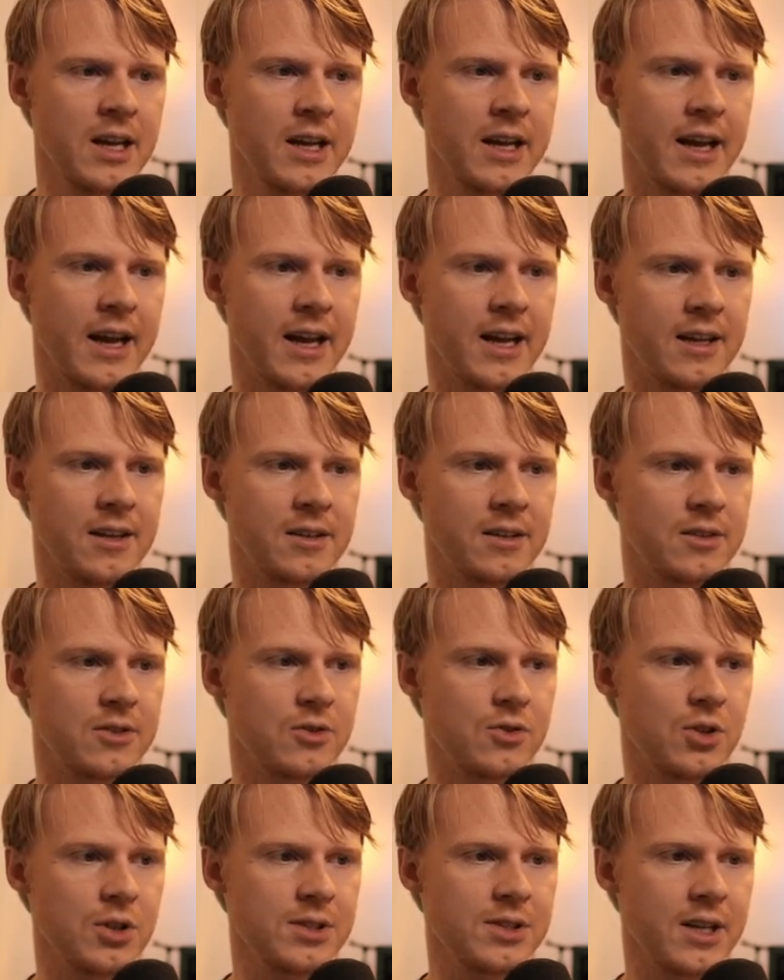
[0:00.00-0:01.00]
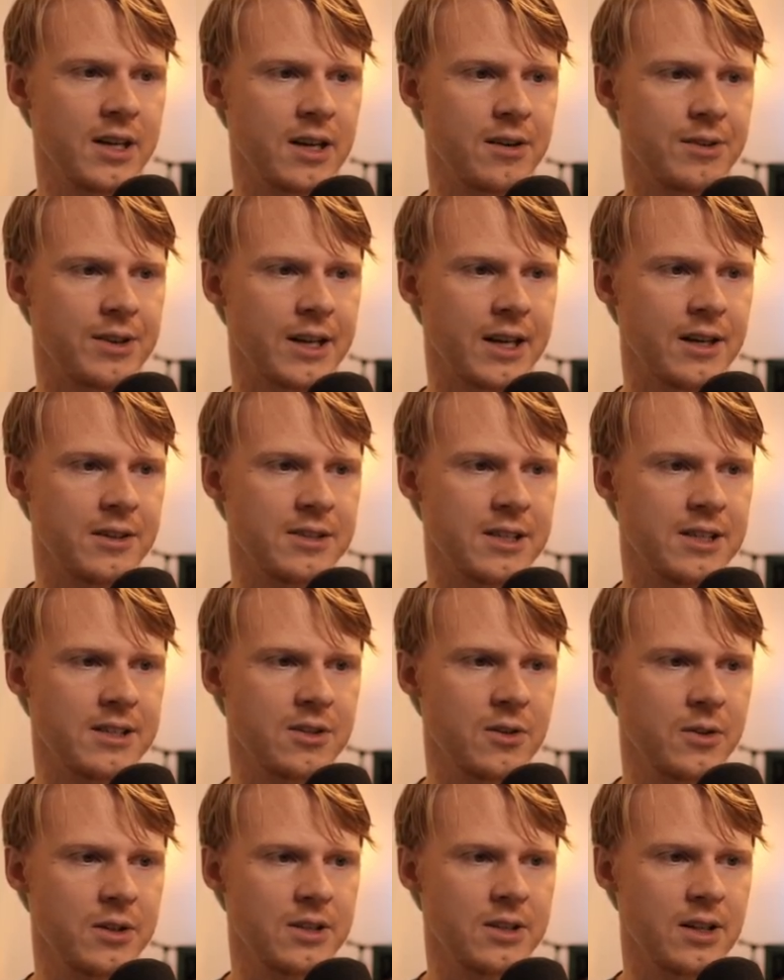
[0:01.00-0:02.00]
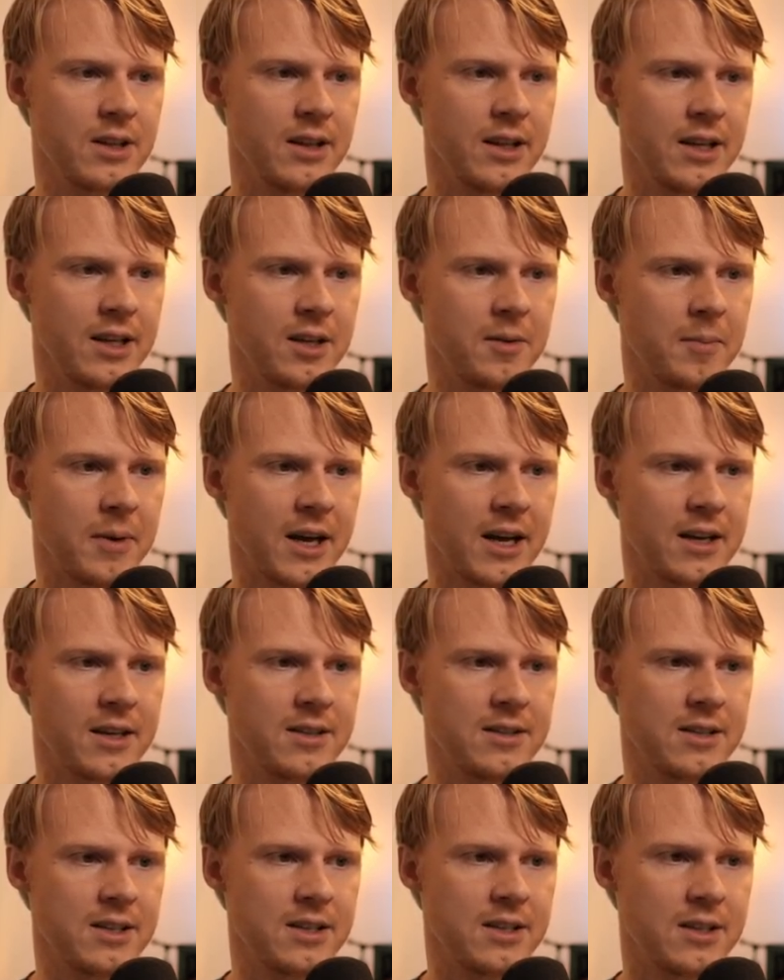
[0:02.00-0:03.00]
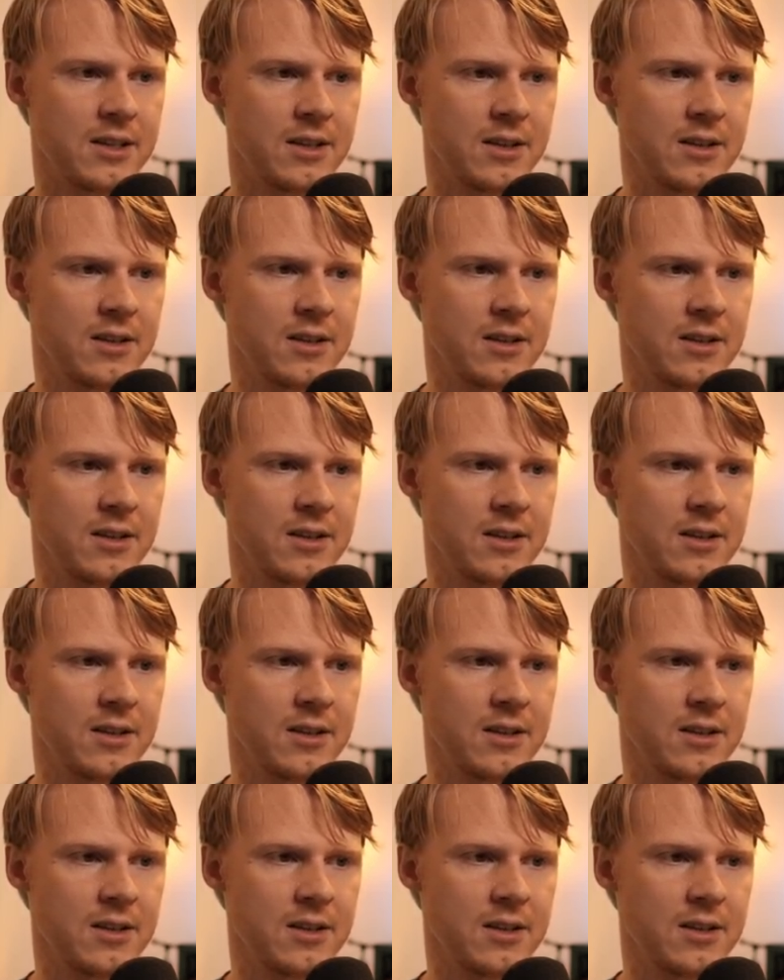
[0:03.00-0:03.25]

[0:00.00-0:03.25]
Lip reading: And just like everything else, it's going to link back into here.